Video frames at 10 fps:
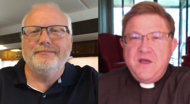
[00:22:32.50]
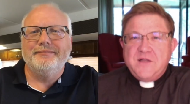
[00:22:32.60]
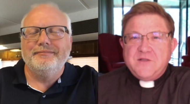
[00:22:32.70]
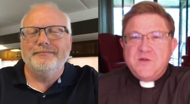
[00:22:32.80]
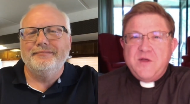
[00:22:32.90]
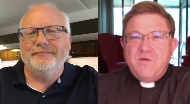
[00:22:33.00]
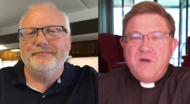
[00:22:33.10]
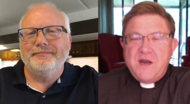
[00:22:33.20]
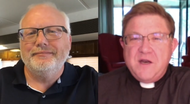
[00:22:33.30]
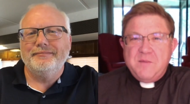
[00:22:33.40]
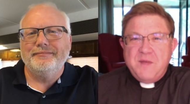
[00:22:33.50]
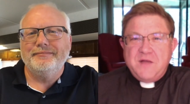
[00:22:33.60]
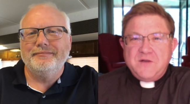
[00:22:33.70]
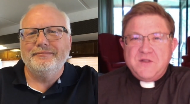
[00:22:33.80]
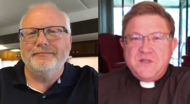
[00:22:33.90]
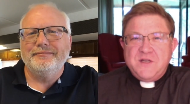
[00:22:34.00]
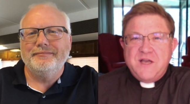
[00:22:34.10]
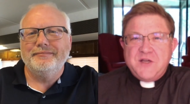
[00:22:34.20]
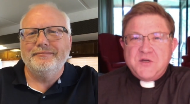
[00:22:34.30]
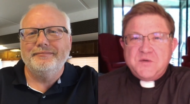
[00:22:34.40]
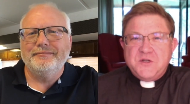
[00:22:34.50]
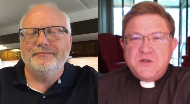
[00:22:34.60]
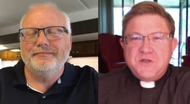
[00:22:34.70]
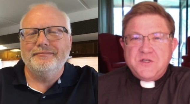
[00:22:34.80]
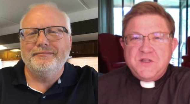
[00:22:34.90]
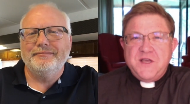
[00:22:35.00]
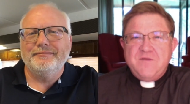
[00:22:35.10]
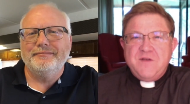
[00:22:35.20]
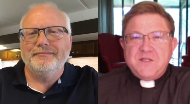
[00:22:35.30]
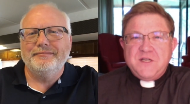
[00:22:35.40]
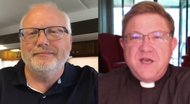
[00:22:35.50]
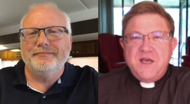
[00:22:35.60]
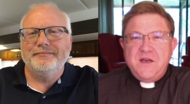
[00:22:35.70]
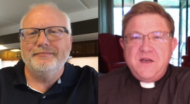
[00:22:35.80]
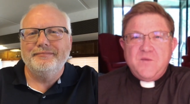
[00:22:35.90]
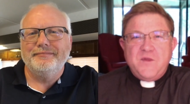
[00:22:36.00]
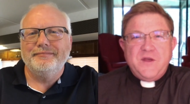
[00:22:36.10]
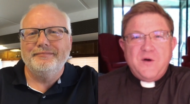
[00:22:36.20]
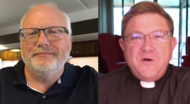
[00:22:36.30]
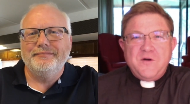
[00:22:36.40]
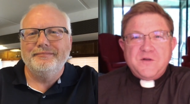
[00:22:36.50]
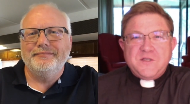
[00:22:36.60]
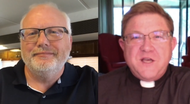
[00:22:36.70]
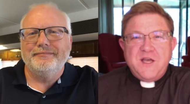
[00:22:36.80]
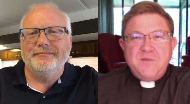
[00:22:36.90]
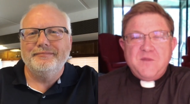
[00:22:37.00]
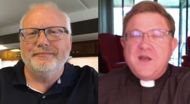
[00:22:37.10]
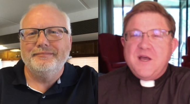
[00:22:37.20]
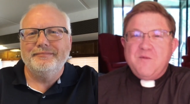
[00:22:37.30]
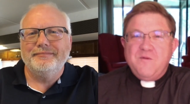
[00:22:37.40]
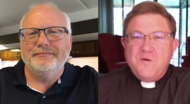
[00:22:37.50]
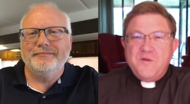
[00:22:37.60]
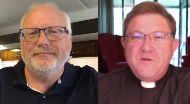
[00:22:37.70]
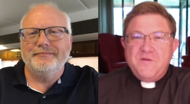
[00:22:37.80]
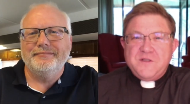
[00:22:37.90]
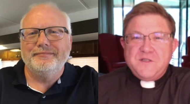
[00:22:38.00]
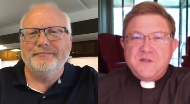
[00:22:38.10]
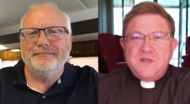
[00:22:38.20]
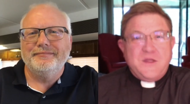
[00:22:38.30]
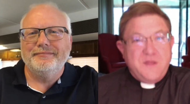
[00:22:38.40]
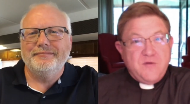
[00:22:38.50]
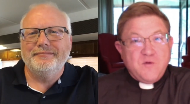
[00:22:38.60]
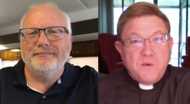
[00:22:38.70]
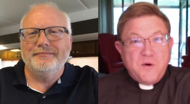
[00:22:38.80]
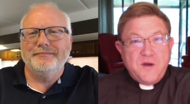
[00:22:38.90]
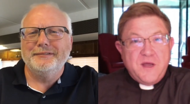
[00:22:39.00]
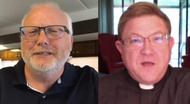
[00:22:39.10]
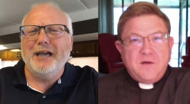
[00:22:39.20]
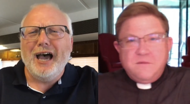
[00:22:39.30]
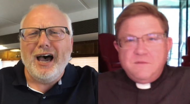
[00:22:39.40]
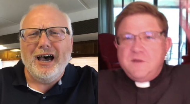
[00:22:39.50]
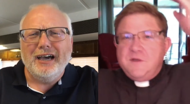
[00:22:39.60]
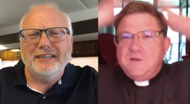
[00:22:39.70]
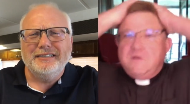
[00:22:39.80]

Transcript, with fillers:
Speaker 1: and so they ratted him out to the national church and they investigated. And when the auditors came the night before their visit, the cathedral burned down. God.